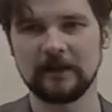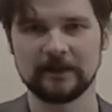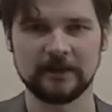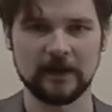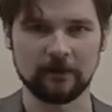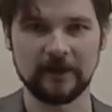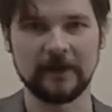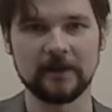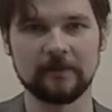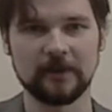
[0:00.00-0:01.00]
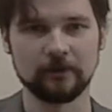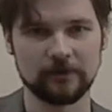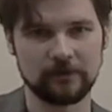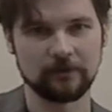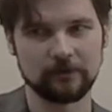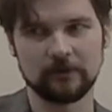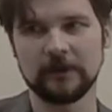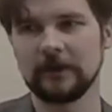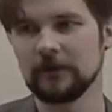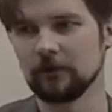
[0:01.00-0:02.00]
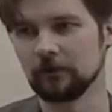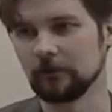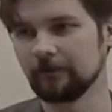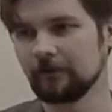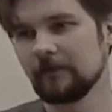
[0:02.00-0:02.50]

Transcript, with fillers: and see how they can be used to, to,